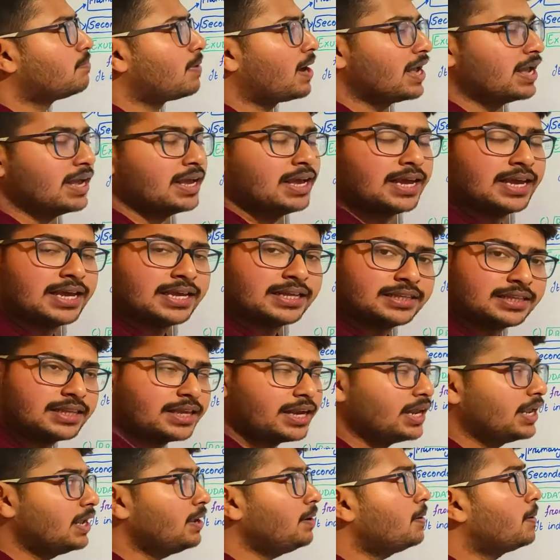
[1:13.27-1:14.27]
by
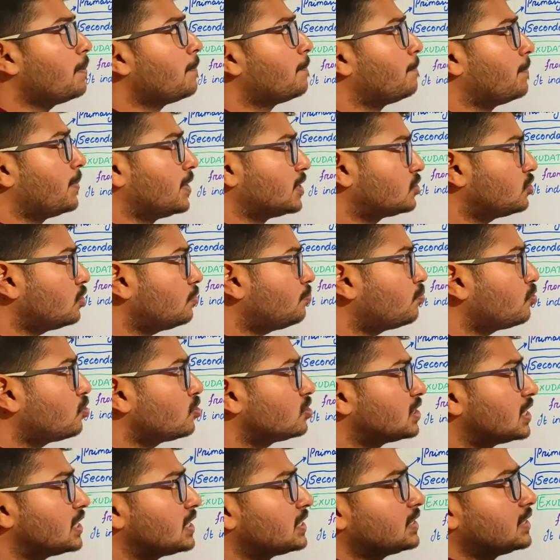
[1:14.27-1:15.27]
three major
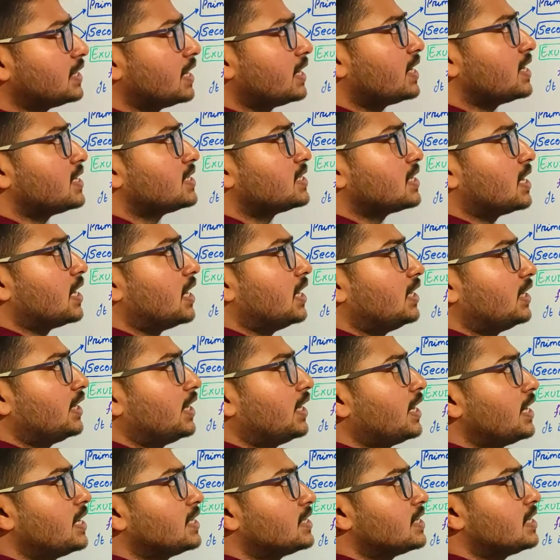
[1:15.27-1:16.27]
processes, that is
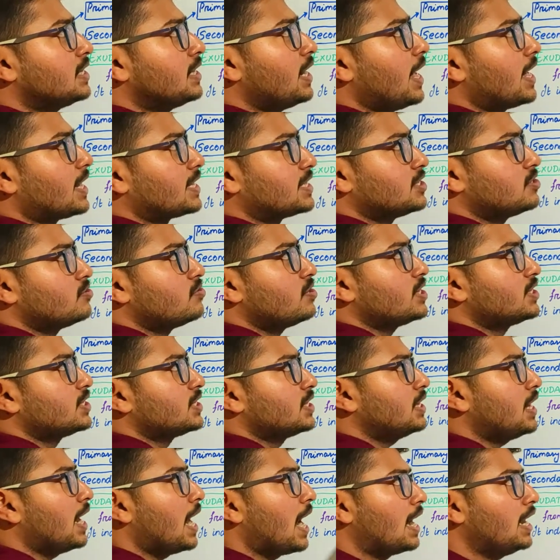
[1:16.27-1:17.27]
alteration,
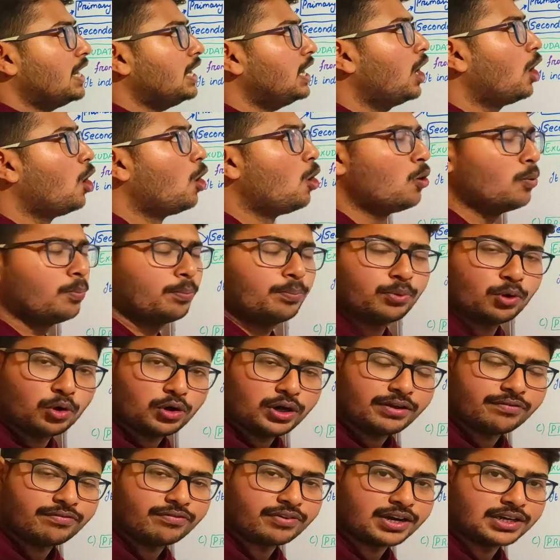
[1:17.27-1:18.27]
exudation and
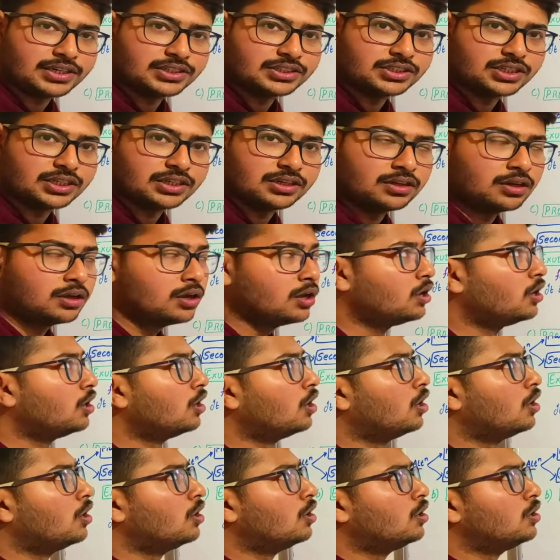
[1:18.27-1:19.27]
proliferation.
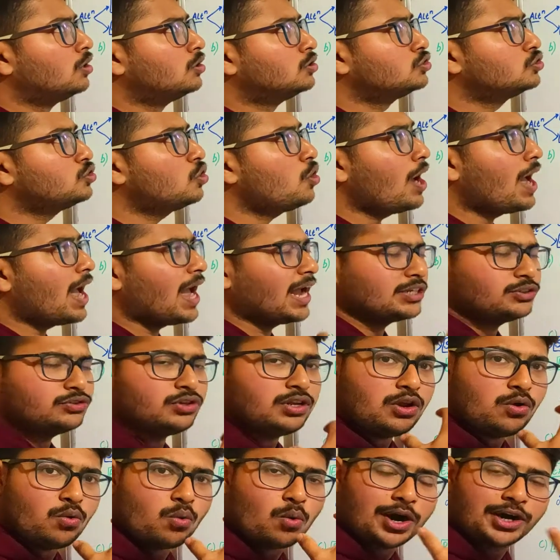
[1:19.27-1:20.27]
So
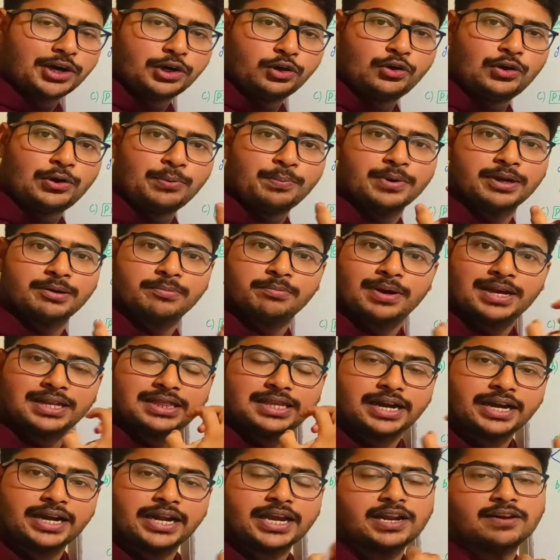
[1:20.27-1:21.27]
actually what do you mean by
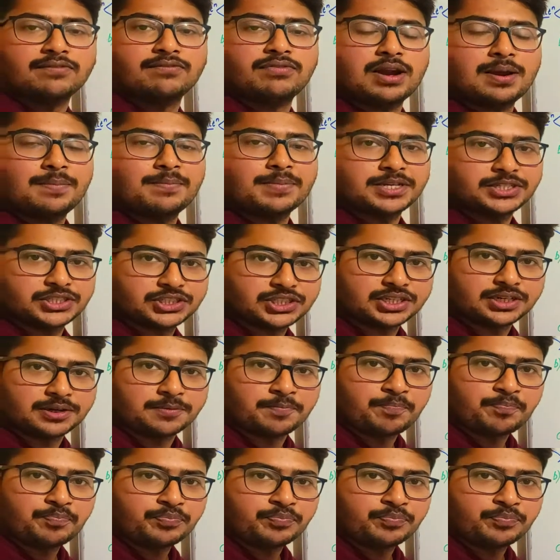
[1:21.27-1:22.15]
that inflammation?